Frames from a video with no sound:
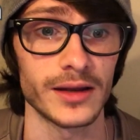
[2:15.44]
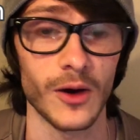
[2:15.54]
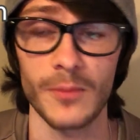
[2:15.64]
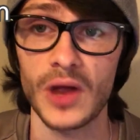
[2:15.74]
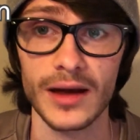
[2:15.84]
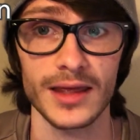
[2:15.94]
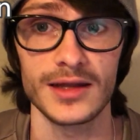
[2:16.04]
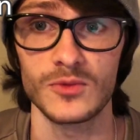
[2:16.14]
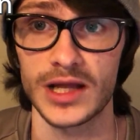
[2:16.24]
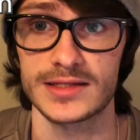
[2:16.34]
Now, I'm not
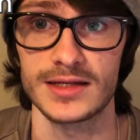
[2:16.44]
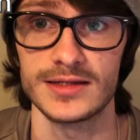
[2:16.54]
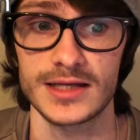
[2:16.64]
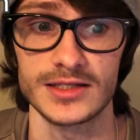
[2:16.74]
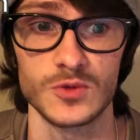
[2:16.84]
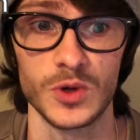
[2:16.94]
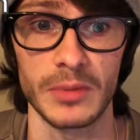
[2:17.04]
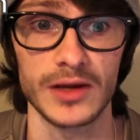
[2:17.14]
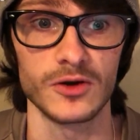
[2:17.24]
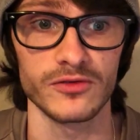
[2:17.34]
kidding when I say this, guys. When
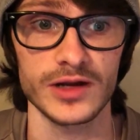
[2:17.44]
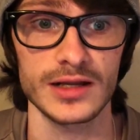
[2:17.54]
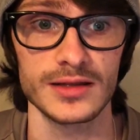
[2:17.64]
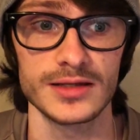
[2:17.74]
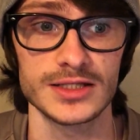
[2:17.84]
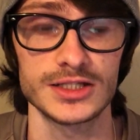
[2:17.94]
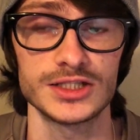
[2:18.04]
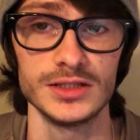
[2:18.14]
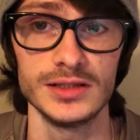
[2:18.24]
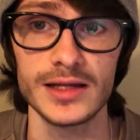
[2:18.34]
my girlfriend did this,
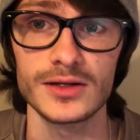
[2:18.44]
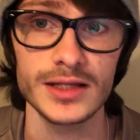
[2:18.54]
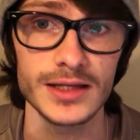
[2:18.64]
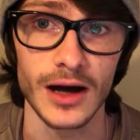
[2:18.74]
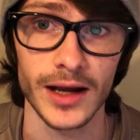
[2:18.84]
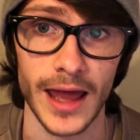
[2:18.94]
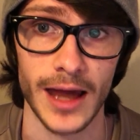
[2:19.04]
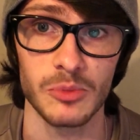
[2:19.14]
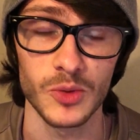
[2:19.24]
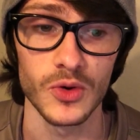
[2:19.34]
she literally got
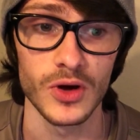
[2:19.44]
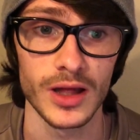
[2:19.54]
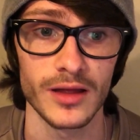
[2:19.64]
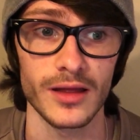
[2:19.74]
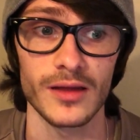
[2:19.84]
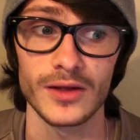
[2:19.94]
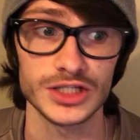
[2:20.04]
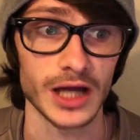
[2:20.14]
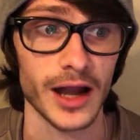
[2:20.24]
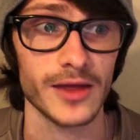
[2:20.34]
Apple.
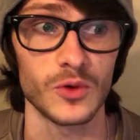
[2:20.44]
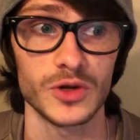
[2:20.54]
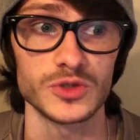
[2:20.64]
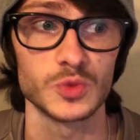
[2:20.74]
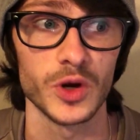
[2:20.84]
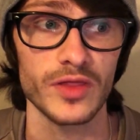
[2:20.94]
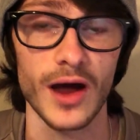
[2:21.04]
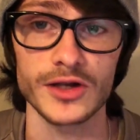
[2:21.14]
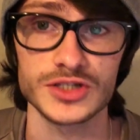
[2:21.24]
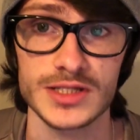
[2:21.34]
She got it when it was worth
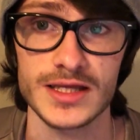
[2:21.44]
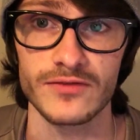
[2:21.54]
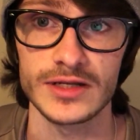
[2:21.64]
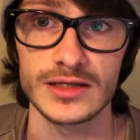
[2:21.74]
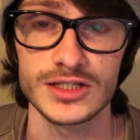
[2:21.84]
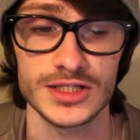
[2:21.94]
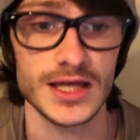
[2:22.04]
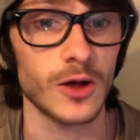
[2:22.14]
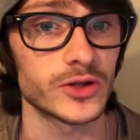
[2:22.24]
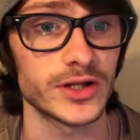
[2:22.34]
$170. She's
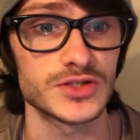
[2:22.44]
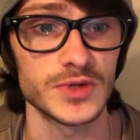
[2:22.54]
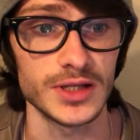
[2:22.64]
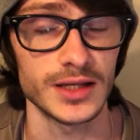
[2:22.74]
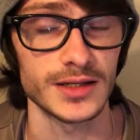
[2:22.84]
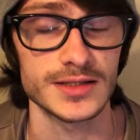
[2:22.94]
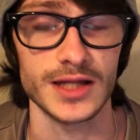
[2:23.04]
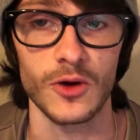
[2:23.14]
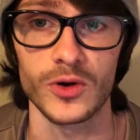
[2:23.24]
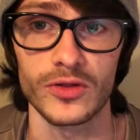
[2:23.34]
held on to it, and it's
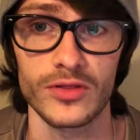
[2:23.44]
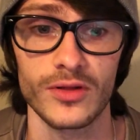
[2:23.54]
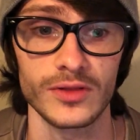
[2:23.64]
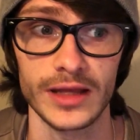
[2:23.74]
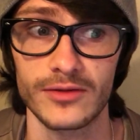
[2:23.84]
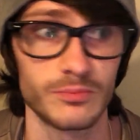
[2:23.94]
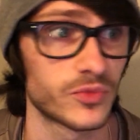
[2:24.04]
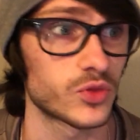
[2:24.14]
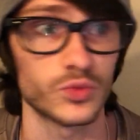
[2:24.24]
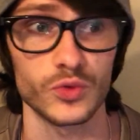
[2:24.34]
now worth like
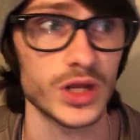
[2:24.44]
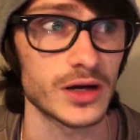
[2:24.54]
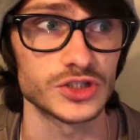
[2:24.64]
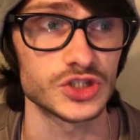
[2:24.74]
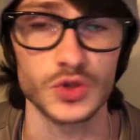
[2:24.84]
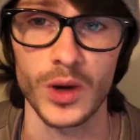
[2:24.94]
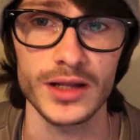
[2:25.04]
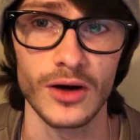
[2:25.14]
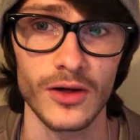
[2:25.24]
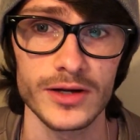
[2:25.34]

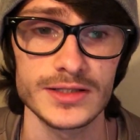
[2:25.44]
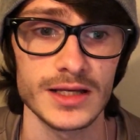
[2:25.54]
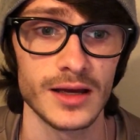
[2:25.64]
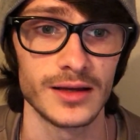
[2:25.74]
$320.